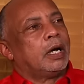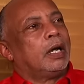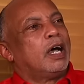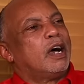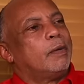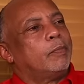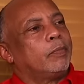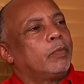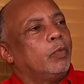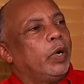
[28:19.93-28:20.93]
all
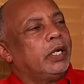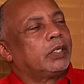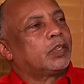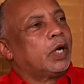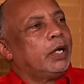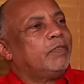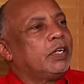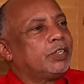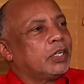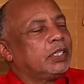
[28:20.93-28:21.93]
went. So I
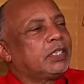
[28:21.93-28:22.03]
eventually